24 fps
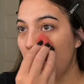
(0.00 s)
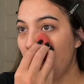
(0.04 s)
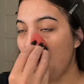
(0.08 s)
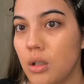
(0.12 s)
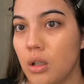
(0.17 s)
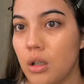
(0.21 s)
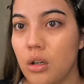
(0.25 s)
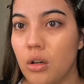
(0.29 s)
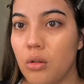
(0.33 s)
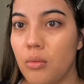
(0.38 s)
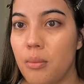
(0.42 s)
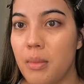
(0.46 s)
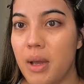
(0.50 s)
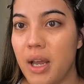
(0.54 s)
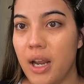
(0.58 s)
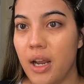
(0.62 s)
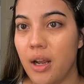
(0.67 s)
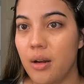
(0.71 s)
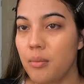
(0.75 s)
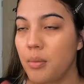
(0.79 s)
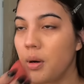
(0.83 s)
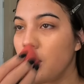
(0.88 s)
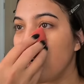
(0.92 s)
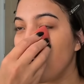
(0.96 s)
Oh
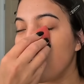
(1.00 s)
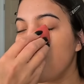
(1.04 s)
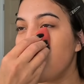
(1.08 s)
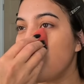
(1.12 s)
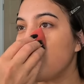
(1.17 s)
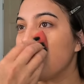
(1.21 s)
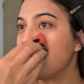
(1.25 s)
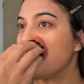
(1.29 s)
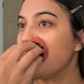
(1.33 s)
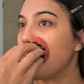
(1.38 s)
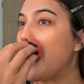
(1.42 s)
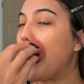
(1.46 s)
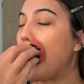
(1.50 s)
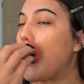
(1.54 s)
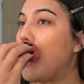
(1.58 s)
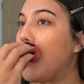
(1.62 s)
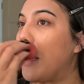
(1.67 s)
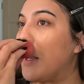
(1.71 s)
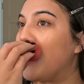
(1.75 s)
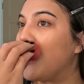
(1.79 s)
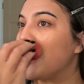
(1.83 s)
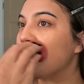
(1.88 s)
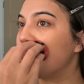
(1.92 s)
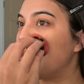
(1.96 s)
man, perfect
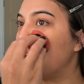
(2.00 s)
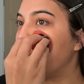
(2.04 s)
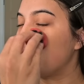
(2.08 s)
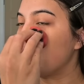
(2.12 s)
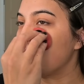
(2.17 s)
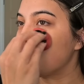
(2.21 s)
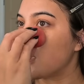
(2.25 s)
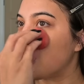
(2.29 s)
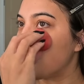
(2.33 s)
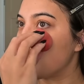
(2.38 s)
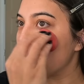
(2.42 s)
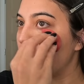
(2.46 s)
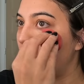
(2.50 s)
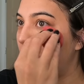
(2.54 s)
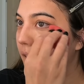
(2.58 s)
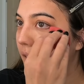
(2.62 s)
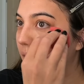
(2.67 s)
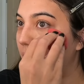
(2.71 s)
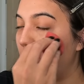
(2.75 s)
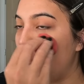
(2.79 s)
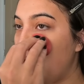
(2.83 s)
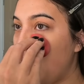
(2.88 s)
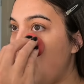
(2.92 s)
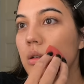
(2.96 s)
shade. That's my first time trying
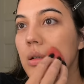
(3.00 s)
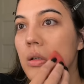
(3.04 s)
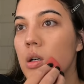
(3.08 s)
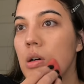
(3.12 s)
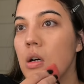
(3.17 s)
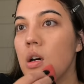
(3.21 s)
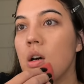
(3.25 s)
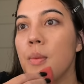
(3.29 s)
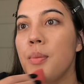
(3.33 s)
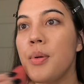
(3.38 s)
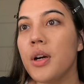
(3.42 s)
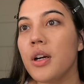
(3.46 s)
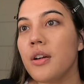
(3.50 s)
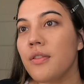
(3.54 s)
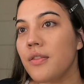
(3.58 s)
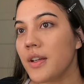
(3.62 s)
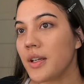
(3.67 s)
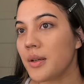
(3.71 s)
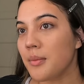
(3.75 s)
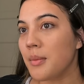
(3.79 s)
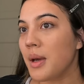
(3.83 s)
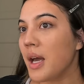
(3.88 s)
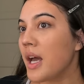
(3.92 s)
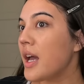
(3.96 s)
it. Ooh,
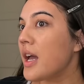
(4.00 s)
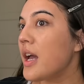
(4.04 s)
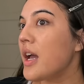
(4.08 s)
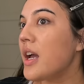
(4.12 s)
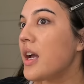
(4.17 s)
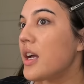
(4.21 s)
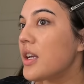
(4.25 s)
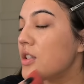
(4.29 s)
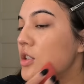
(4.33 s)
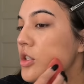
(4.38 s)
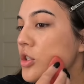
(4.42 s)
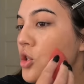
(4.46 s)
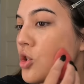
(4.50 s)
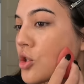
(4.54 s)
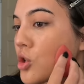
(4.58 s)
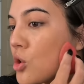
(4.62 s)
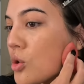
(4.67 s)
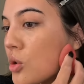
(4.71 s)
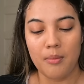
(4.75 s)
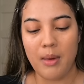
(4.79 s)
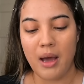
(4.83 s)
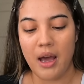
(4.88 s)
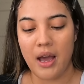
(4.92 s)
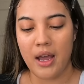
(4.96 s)
perfect match.
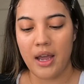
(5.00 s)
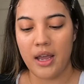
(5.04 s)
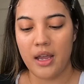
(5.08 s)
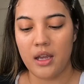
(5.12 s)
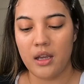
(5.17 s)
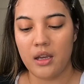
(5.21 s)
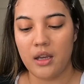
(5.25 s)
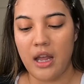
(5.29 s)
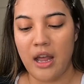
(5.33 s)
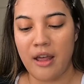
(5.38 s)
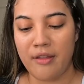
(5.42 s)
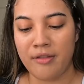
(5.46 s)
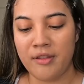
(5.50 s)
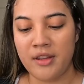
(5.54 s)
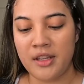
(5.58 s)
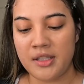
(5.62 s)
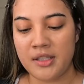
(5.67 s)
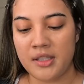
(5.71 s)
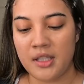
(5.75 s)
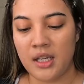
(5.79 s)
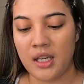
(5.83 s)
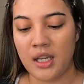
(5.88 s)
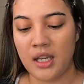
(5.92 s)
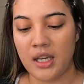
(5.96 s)
My
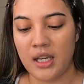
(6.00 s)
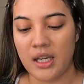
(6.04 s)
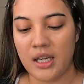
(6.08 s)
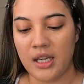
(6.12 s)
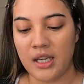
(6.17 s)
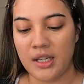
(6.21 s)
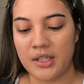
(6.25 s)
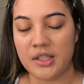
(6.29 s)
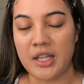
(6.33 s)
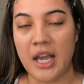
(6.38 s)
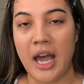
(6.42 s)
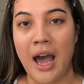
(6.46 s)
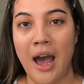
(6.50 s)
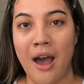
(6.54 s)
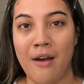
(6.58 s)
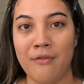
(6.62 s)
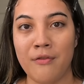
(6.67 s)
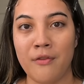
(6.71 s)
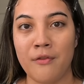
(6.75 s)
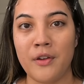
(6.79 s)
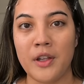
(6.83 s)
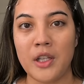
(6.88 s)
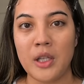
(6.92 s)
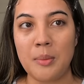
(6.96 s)
ethnicity is
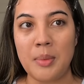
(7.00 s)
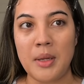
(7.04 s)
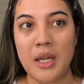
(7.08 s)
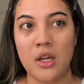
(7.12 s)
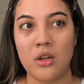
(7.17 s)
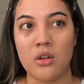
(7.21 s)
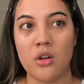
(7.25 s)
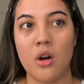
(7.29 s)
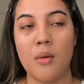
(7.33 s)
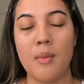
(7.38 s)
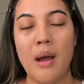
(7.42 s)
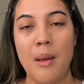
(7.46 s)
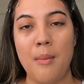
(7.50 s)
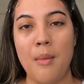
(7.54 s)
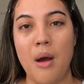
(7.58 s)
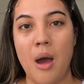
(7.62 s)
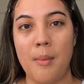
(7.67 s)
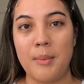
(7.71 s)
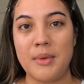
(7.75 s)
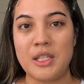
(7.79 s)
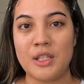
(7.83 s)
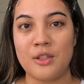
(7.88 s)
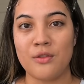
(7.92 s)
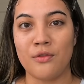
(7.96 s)
half Filipino. My
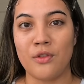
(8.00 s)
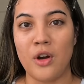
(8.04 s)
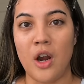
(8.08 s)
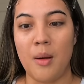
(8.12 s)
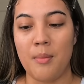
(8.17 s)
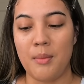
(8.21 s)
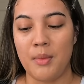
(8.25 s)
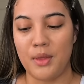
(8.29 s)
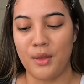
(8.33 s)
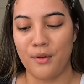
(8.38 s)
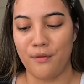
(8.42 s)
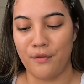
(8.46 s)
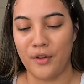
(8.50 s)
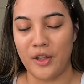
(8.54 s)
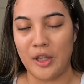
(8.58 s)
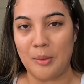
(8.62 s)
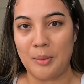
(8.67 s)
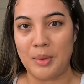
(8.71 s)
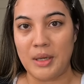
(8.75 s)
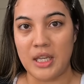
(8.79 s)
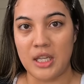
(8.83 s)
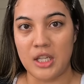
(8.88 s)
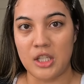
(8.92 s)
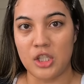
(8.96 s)
mom is from the
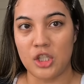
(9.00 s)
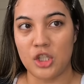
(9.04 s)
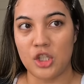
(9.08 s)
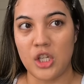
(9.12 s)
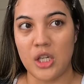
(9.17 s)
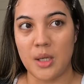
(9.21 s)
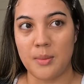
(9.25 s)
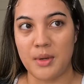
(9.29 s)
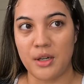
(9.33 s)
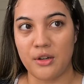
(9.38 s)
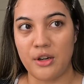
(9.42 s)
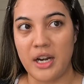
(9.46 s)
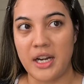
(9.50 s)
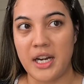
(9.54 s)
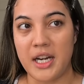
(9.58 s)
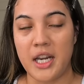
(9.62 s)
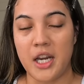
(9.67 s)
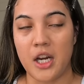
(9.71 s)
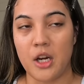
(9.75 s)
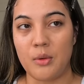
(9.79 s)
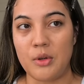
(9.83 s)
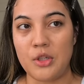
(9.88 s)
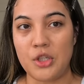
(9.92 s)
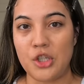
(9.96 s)
Philippines. She immigrated
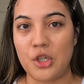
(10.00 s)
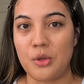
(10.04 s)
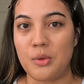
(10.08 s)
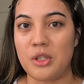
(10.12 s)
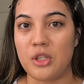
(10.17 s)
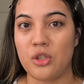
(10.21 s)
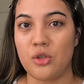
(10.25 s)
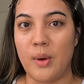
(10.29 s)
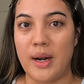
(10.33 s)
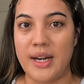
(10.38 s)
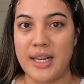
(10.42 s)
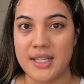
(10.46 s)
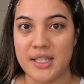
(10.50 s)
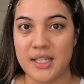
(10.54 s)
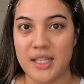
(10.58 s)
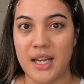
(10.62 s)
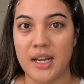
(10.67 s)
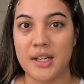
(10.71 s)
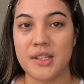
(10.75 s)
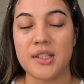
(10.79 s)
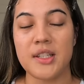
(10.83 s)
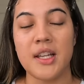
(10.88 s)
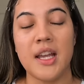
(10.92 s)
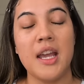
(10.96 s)
here when she was
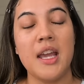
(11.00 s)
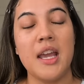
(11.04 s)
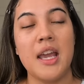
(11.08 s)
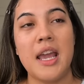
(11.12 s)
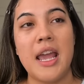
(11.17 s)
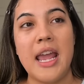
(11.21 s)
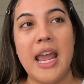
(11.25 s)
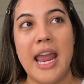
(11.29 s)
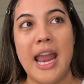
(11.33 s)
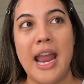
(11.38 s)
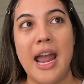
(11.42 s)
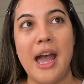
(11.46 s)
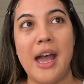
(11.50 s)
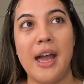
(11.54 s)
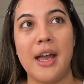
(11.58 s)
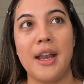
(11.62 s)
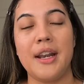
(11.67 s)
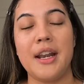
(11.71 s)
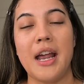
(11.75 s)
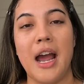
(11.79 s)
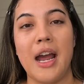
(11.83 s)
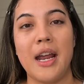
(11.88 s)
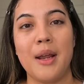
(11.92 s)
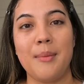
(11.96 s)
26.
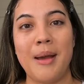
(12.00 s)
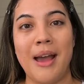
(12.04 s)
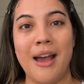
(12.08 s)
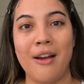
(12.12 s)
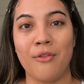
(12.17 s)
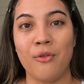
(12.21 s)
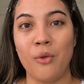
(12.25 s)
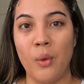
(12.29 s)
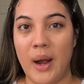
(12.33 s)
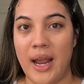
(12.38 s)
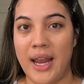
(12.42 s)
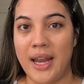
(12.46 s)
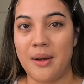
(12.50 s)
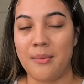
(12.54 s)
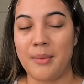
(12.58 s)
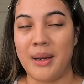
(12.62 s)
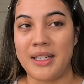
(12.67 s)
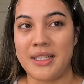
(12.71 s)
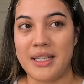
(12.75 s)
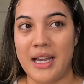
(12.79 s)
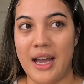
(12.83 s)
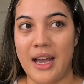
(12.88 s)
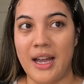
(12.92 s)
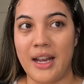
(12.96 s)
And I'm half white. My
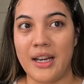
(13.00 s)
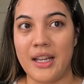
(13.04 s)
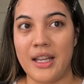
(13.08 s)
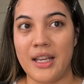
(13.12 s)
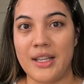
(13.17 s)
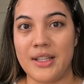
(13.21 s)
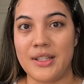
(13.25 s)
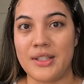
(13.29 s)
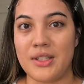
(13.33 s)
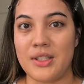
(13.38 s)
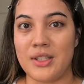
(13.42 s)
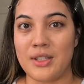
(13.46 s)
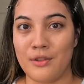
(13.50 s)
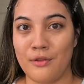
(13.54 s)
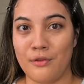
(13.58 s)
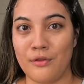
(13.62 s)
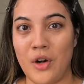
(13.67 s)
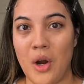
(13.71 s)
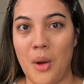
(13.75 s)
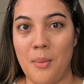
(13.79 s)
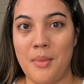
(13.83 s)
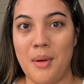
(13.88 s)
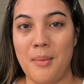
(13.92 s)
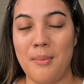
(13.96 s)
dad is
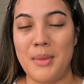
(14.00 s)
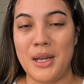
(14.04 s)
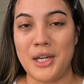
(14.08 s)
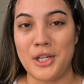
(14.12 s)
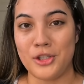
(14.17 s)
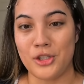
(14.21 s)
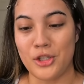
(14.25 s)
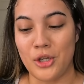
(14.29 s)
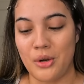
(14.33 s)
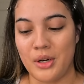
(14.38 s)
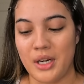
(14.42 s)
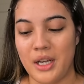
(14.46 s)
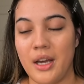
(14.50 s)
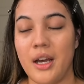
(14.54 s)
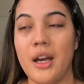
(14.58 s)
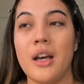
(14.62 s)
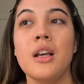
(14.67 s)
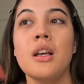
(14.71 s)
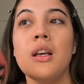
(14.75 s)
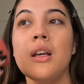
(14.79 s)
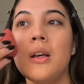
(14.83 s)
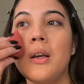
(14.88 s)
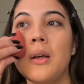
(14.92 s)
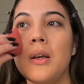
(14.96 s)
from
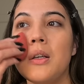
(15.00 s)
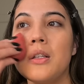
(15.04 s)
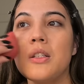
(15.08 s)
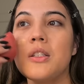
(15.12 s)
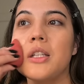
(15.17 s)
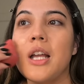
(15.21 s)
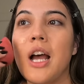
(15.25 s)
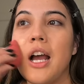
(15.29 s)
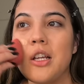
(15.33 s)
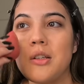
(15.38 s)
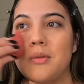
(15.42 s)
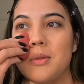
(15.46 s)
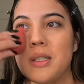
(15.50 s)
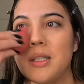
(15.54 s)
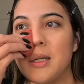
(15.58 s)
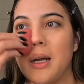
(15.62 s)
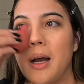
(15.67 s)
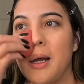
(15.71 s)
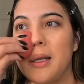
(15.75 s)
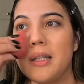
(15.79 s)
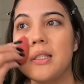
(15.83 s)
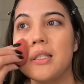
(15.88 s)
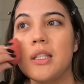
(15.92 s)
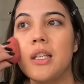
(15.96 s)

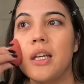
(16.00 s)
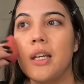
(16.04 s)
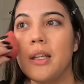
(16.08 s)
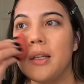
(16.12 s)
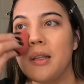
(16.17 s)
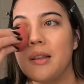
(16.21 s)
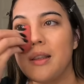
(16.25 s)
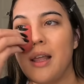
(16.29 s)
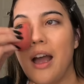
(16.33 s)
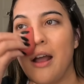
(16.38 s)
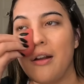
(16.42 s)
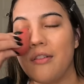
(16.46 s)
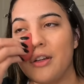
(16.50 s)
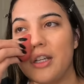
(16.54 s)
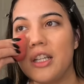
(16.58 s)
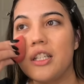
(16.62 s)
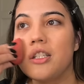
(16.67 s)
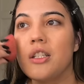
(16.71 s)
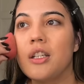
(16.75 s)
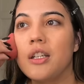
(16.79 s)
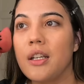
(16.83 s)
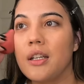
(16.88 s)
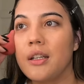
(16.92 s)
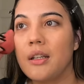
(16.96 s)
Minnesota/Wisconsin, that
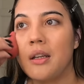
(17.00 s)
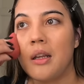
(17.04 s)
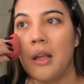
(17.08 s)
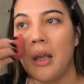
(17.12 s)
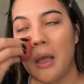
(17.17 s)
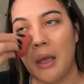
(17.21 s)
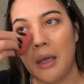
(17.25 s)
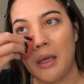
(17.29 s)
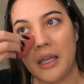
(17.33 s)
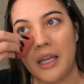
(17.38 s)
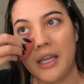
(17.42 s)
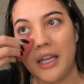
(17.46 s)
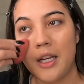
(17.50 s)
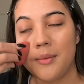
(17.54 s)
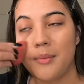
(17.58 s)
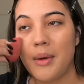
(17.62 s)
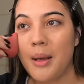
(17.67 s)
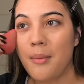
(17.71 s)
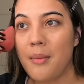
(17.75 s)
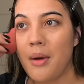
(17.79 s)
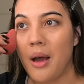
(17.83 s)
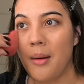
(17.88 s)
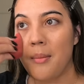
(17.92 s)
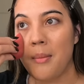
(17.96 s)
region. He and
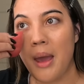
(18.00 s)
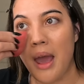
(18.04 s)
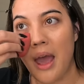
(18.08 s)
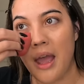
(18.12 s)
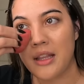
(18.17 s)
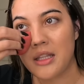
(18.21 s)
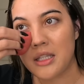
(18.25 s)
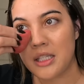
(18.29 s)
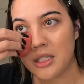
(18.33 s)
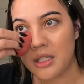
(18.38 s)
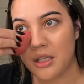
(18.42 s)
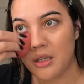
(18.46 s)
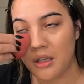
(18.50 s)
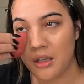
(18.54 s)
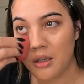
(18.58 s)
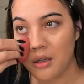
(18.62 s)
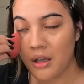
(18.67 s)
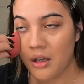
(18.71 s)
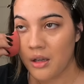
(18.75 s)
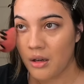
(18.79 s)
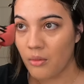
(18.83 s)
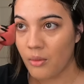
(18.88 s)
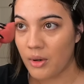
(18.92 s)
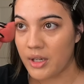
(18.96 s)
my mom met
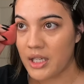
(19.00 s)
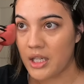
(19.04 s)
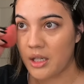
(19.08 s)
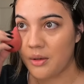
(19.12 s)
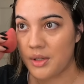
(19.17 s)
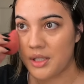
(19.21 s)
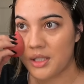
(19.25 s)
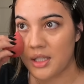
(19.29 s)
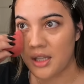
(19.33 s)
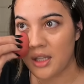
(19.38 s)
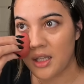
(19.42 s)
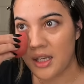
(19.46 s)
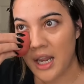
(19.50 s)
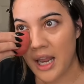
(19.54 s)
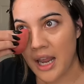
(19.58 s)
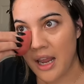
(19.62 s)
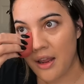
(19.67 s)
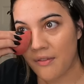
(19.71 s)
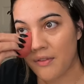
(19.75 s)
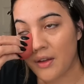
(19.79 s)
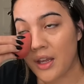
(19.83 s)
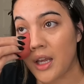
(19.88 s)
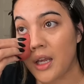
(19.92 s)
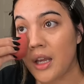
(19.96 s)
when he was in the
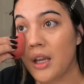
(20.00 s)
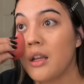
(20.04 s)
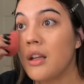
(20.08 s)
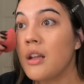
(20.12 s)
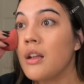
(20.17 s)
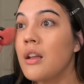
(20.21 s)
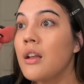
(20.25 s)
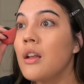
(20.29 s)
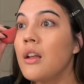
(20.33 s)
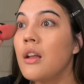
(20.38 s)
Navy.